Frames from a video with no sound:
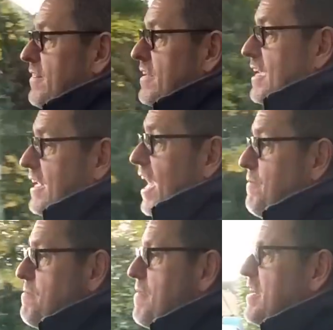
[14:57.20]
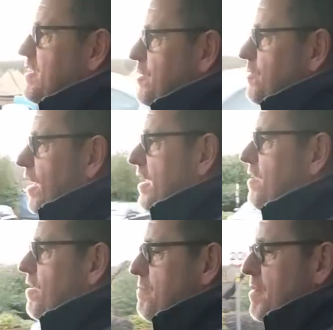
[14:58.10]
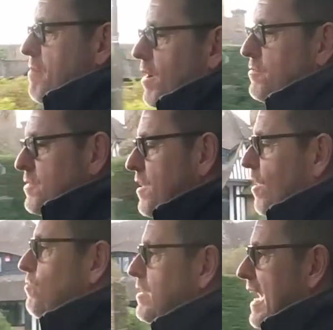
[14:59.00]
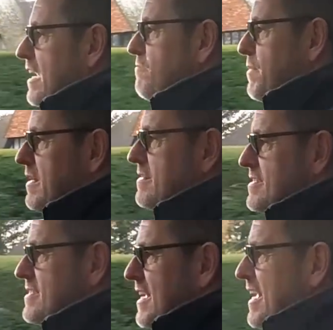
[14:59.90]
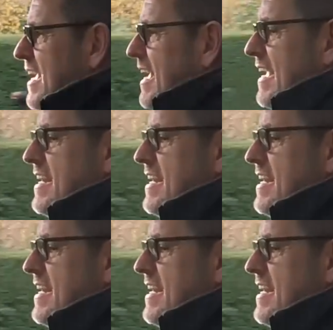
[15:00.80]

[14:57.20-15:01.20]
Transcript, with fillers: The climate menu, I know I've bemoaned the whole lack of buttons. It